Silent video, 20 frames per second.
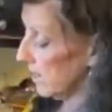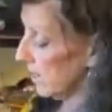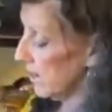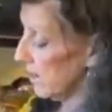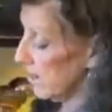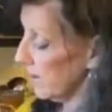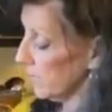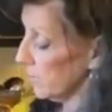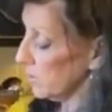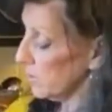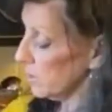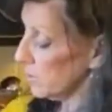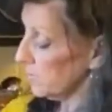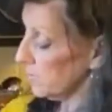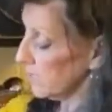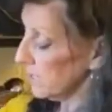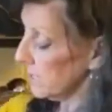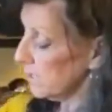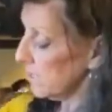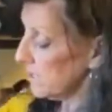Can I have those,
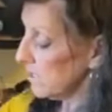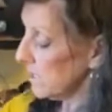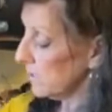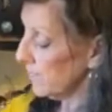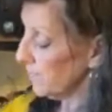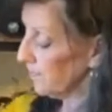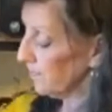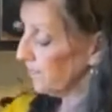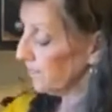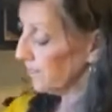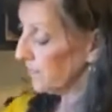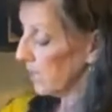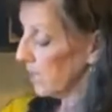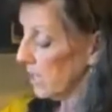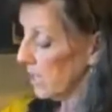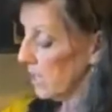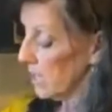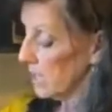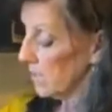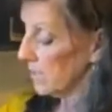please?
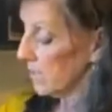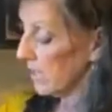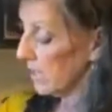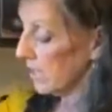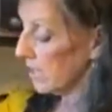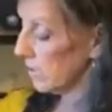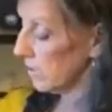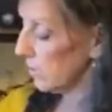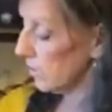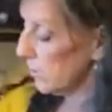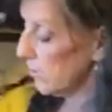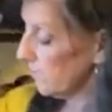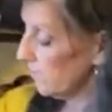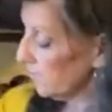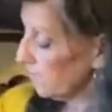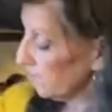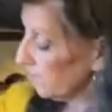Thank